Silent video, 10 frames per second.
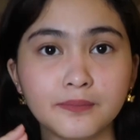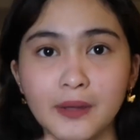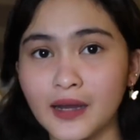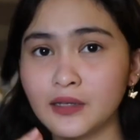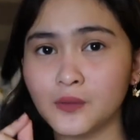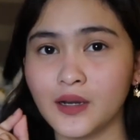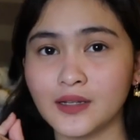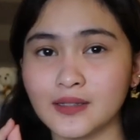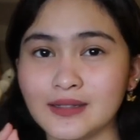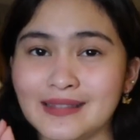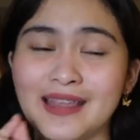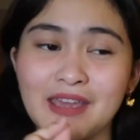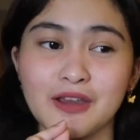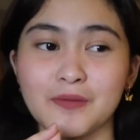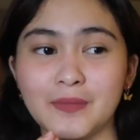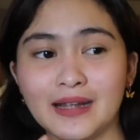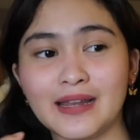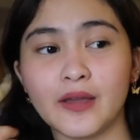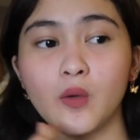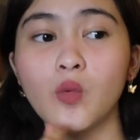pangalawang layer pa,
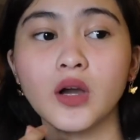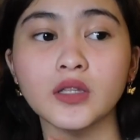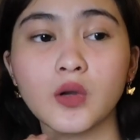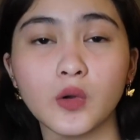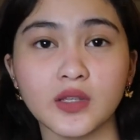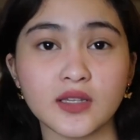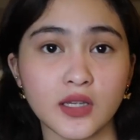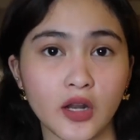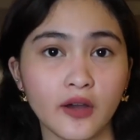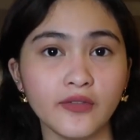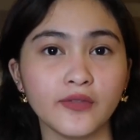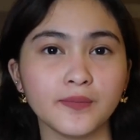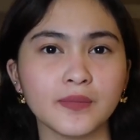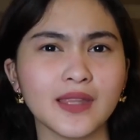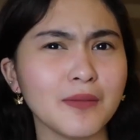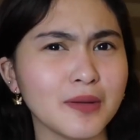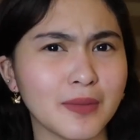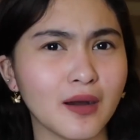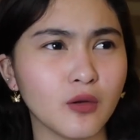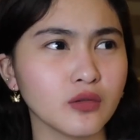like, one coat is enough. Tama
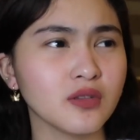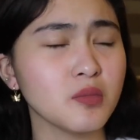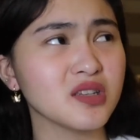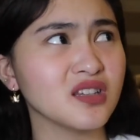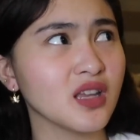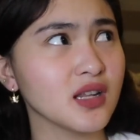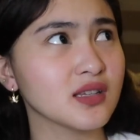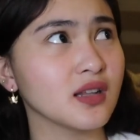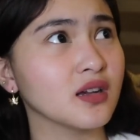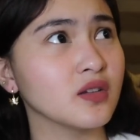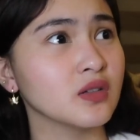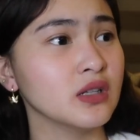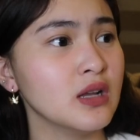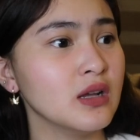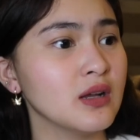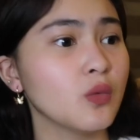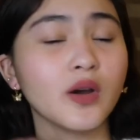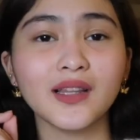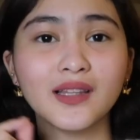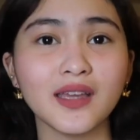ba, coat? Di ba sa nails lang yun?
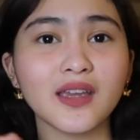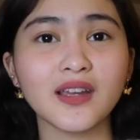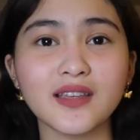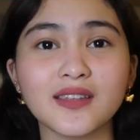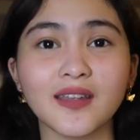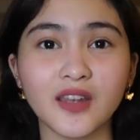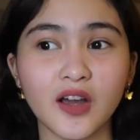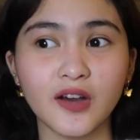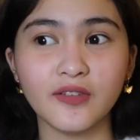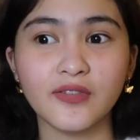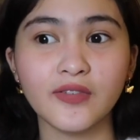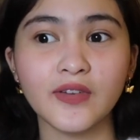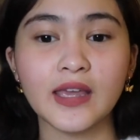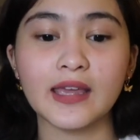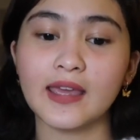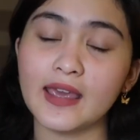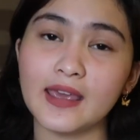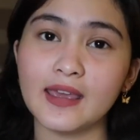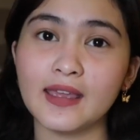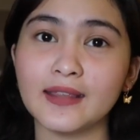One layer is enough.
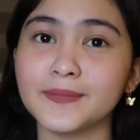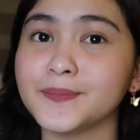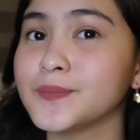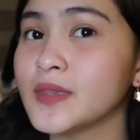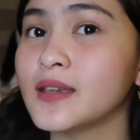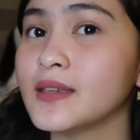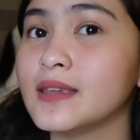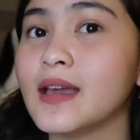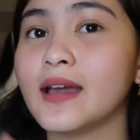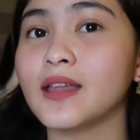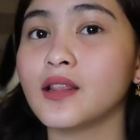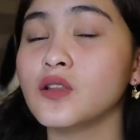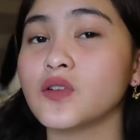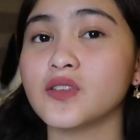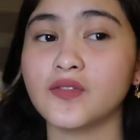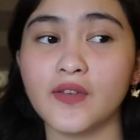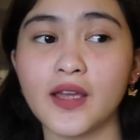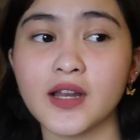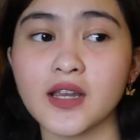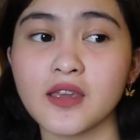And yeah, it looks
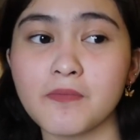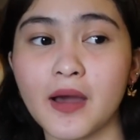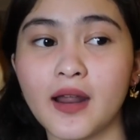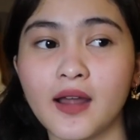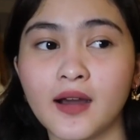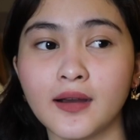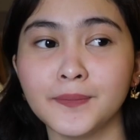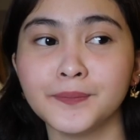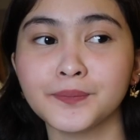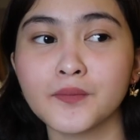very parang